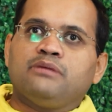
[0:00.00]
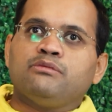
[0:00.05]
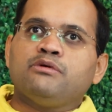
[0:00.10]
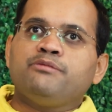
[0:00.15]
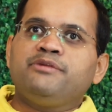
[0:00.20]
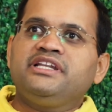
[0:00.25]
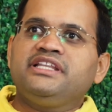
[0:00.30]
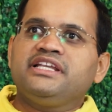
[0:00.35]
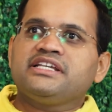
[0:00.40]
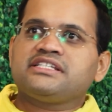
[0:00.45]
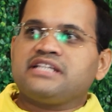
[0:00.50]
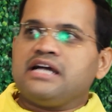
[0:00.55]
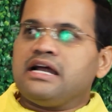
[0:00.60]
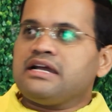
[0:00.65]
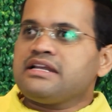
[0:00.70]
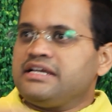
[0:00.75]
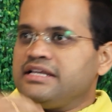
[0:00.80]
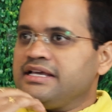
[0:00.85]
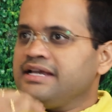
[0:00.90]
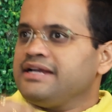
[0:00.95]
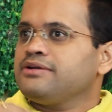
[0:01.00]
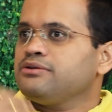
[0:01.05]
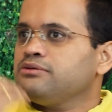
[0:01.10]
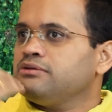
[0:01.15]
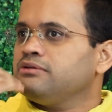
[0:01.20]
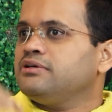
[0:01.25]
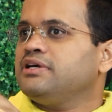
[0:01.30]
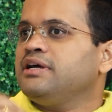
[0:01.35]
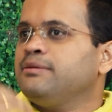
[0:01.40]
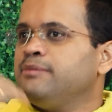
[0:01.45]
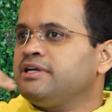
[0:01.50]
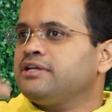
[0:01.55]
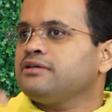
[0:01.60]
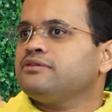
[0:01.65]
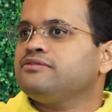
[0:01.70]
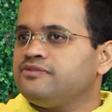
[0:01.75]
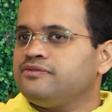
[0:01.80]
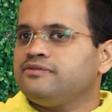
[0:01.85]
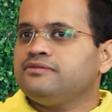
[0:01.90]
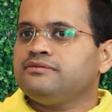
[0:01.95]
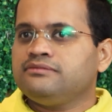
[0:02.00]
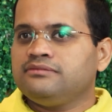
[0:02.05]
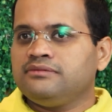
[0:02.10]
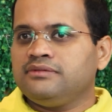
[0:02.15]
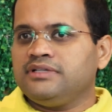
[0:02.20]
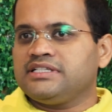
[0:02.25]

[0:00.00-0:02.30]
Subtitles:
The moment they start getting into a bit of,